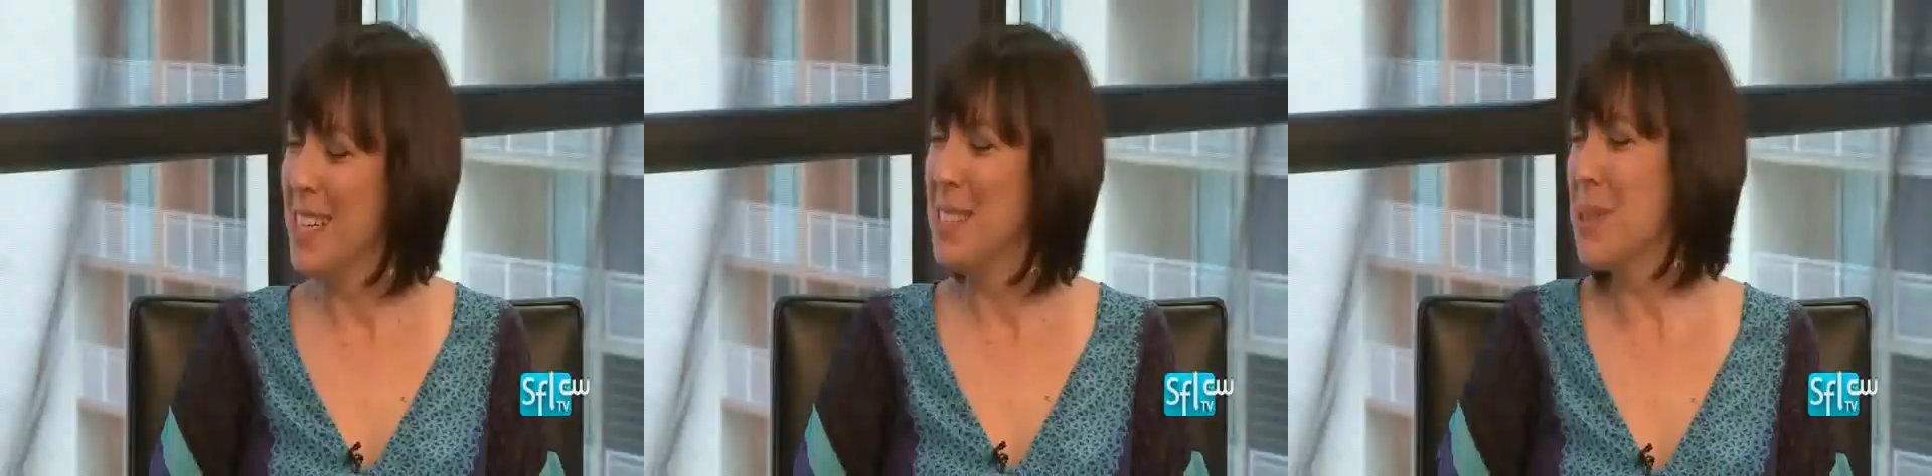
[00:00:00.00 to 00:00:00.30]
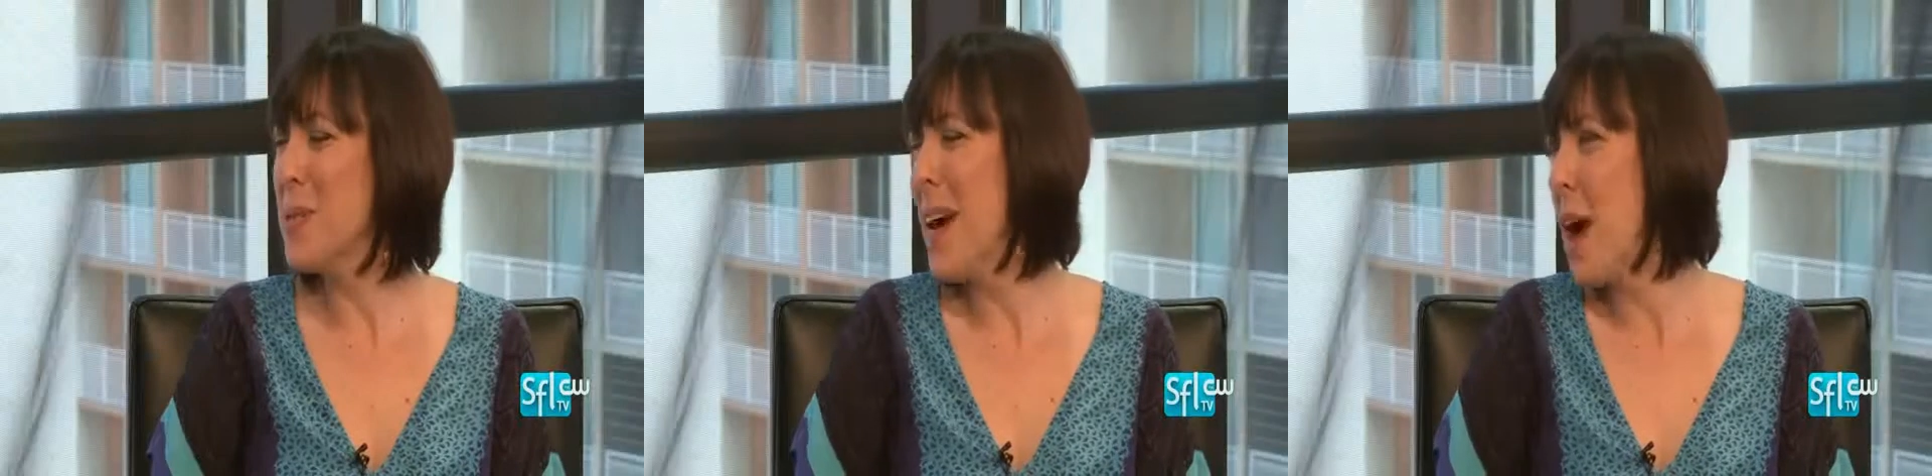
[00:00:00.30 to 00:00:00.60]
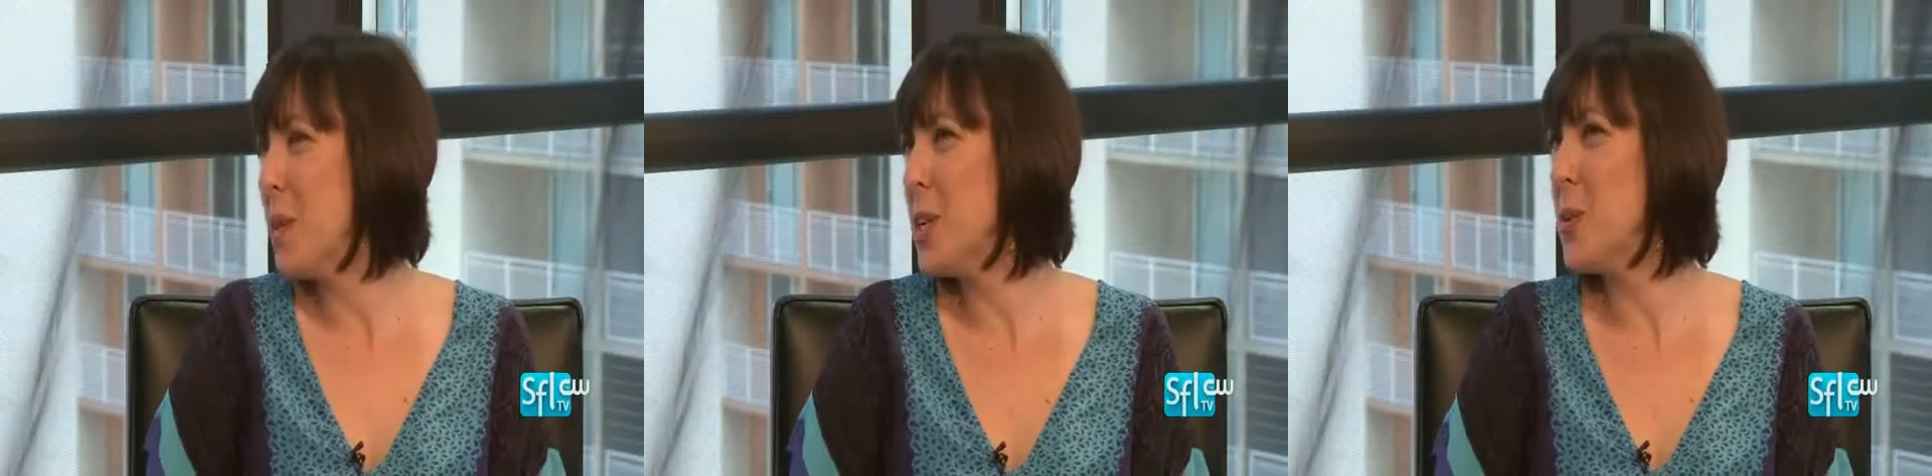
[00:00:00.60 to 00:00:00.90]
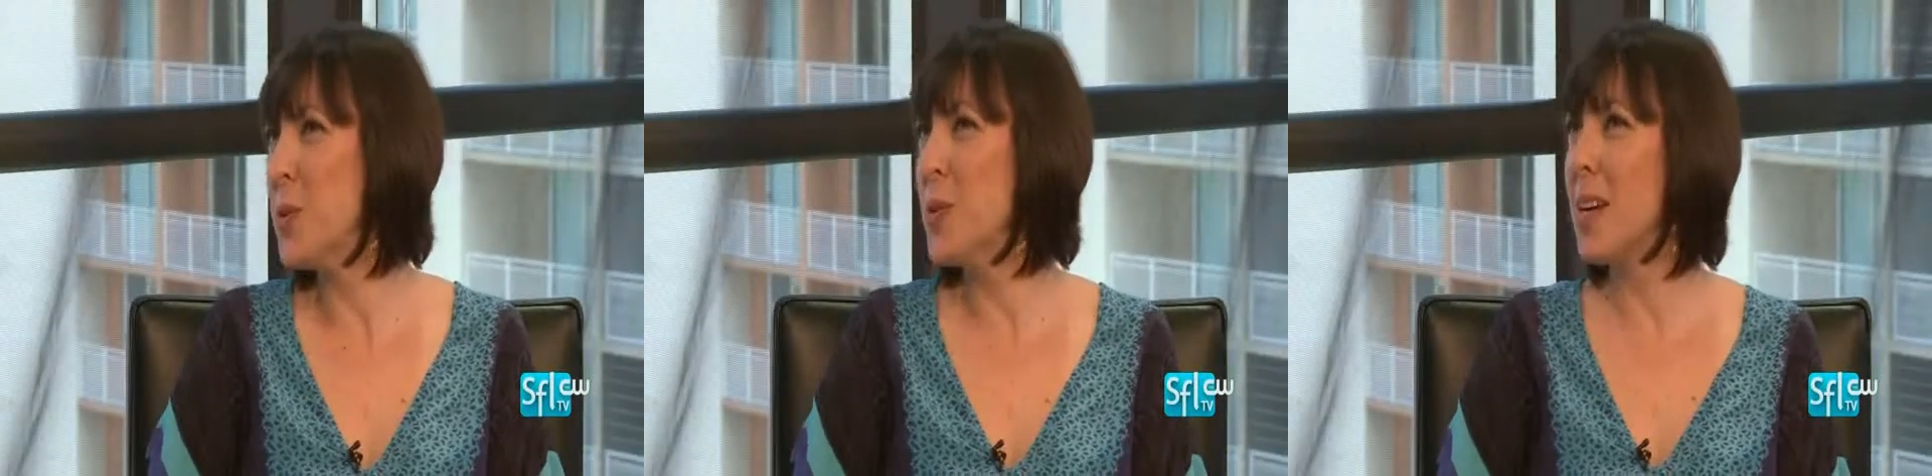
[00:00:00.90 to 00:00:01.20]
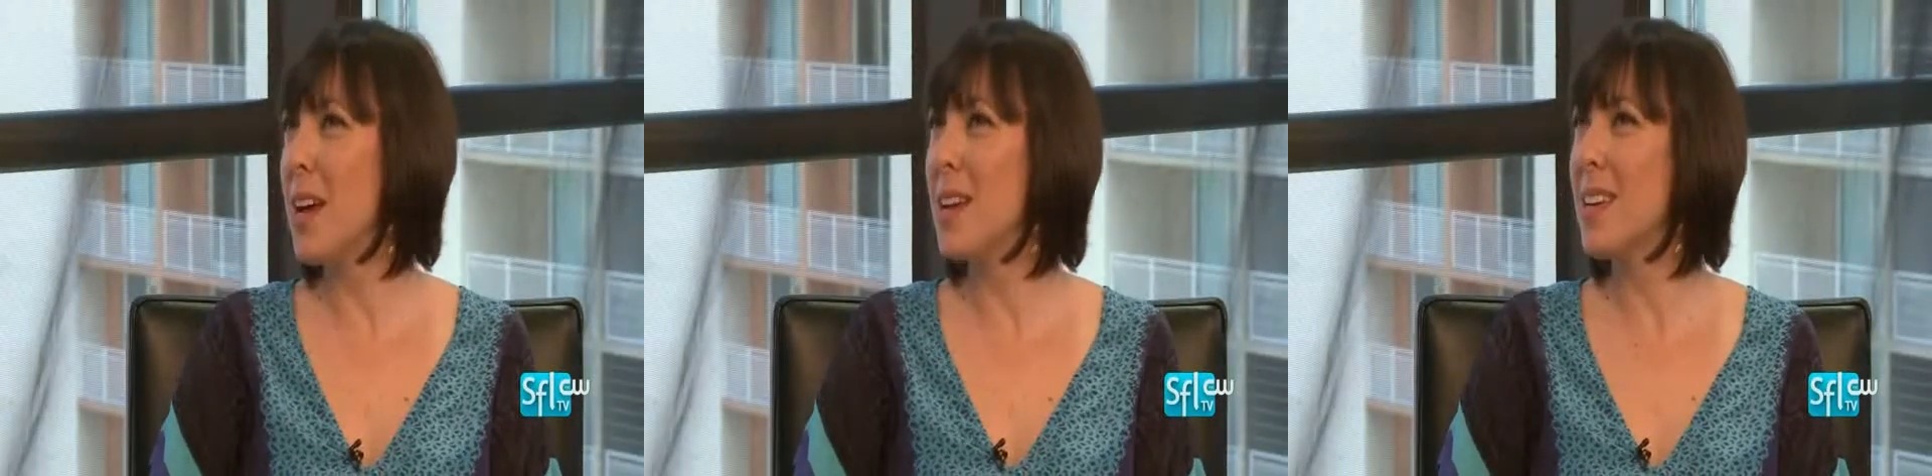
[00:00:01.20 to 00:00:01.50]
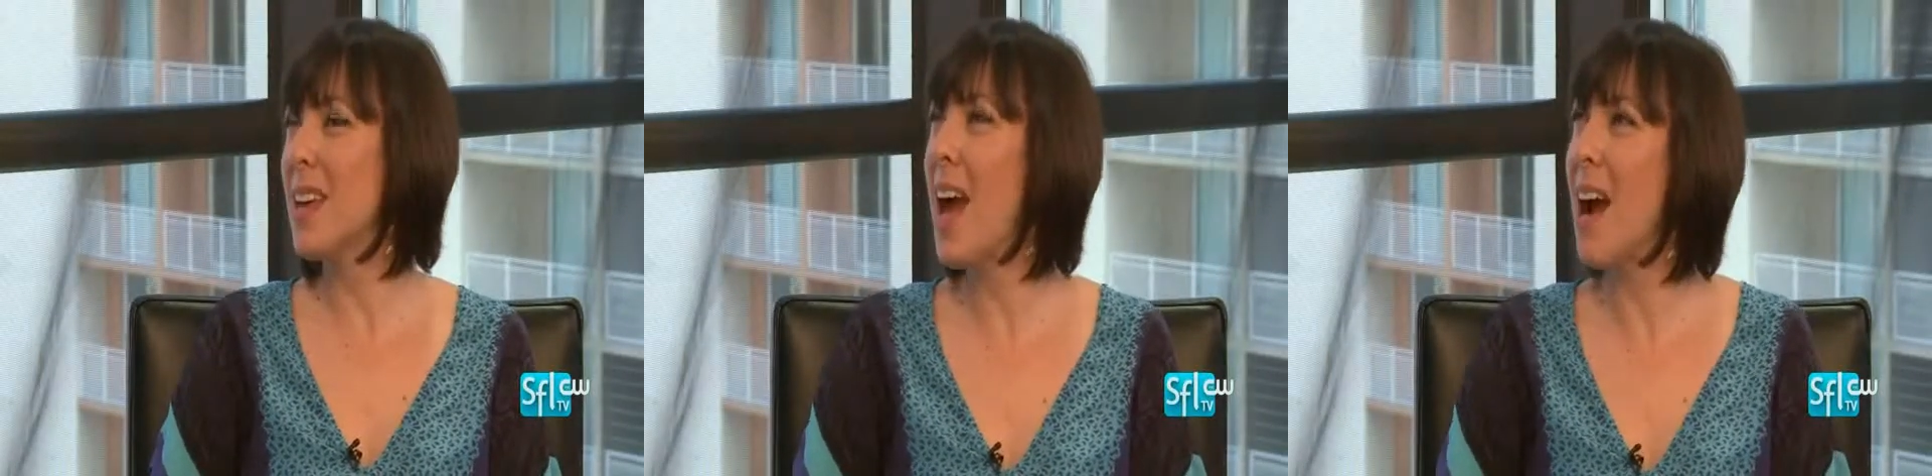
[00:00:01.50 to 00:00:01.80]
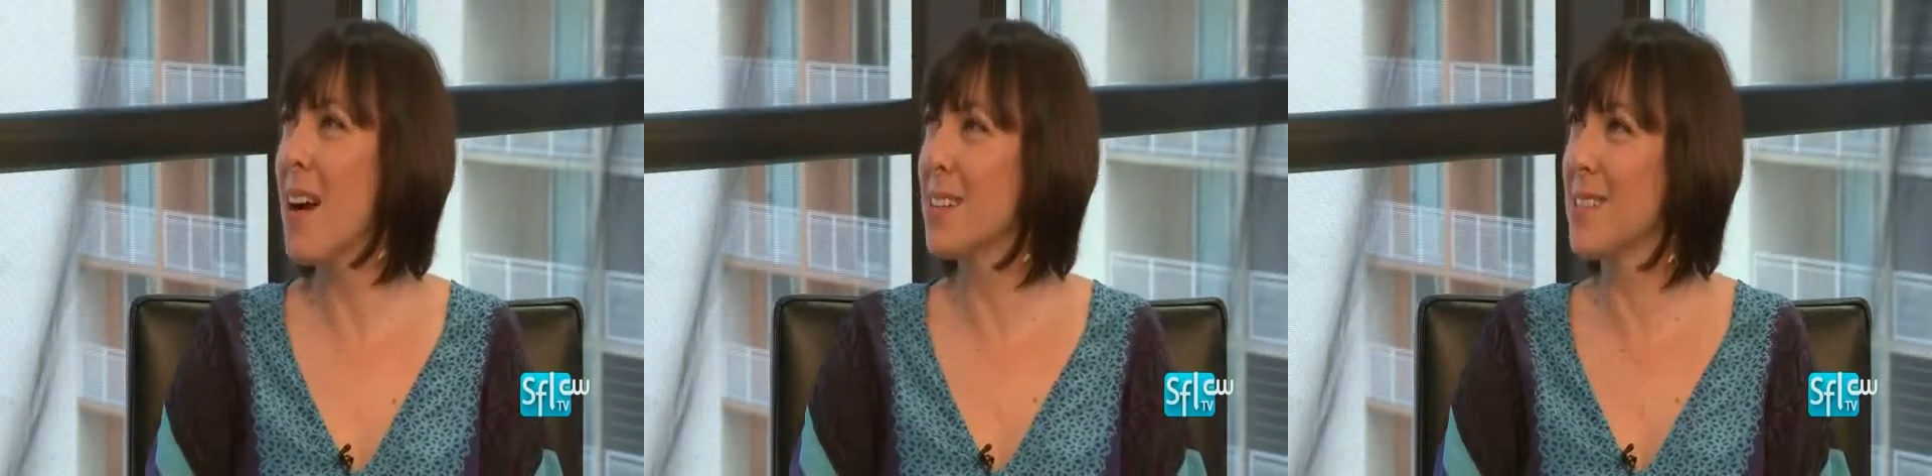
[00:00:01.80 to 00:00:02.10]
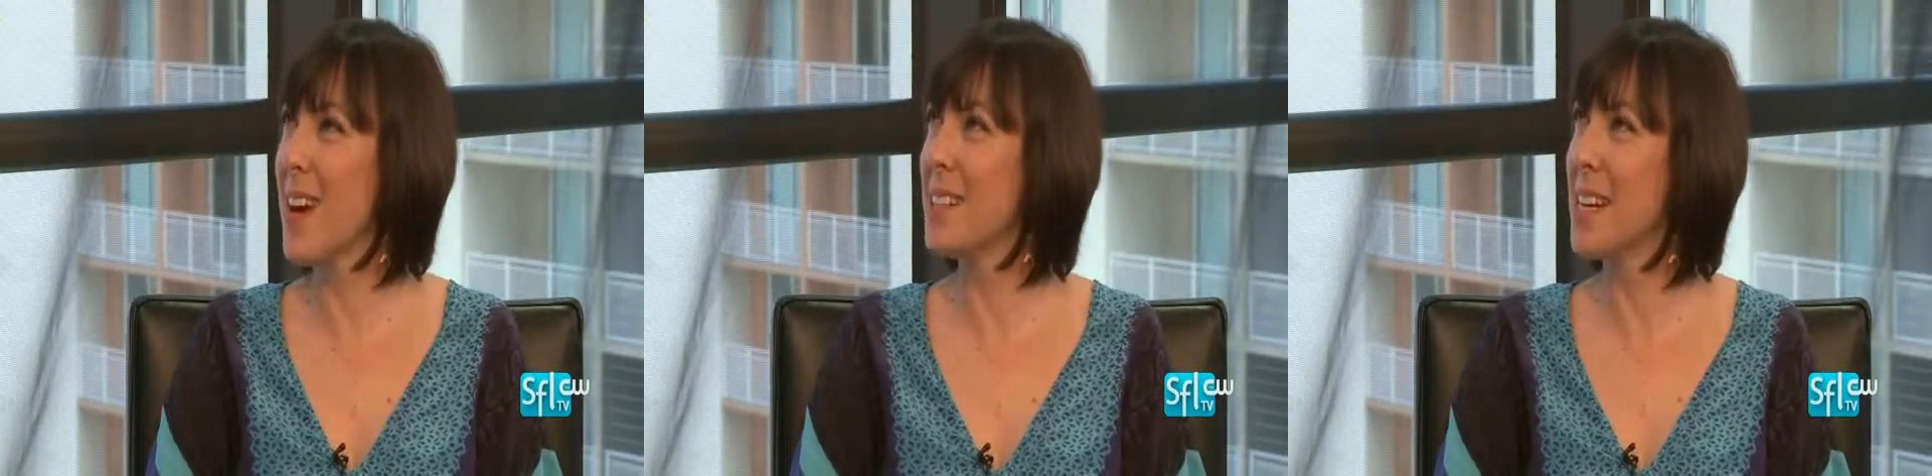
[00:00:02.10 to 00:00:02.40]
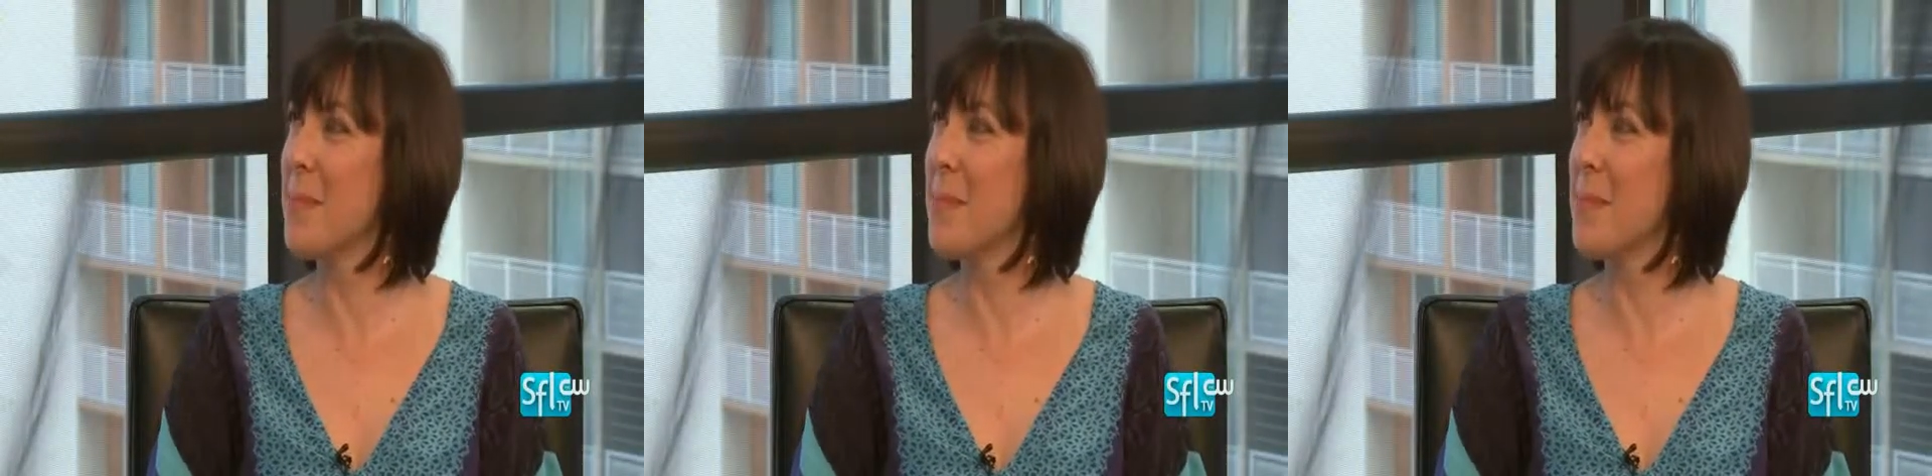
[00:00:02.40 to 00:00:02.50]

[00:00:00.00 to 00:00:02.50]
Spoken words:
So how would you characterize it?